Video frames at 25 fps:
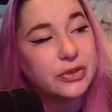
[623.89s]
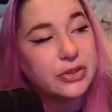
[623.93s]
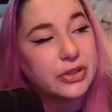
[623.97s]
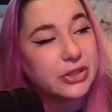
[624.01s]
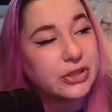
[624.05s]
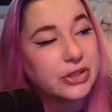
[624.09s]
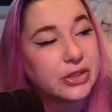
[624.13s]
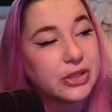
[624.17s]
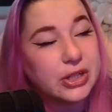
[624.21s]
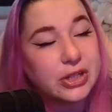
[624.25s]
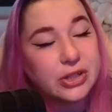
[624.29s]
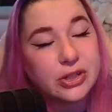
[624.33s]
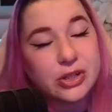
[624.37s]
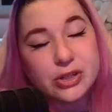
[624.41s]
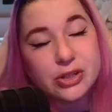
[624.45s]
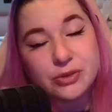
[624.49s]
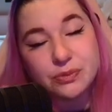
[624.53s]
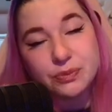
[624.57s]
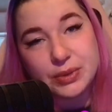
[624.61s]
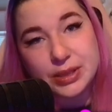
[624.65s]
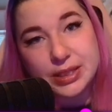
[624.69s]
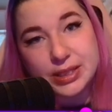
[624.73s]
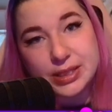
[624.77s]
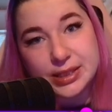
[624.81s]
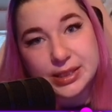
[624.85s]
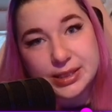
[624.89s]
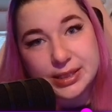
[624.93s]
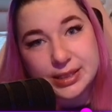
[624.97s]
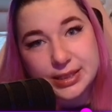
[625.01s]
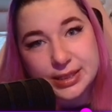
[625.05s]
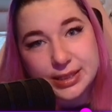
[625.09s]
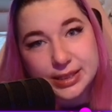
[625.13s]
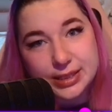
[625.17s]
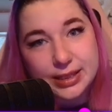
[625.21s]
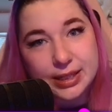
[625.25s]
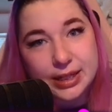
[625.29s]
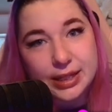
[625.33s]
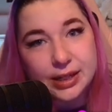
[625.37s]
texture, it doesn't make sense
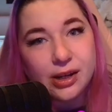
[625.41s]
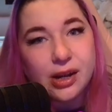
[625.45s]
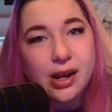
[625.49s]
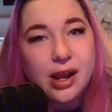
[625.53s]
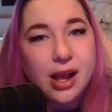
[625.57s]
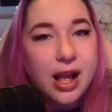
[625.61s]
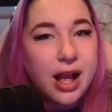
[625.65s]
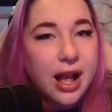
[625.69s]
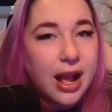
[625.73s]
it's there.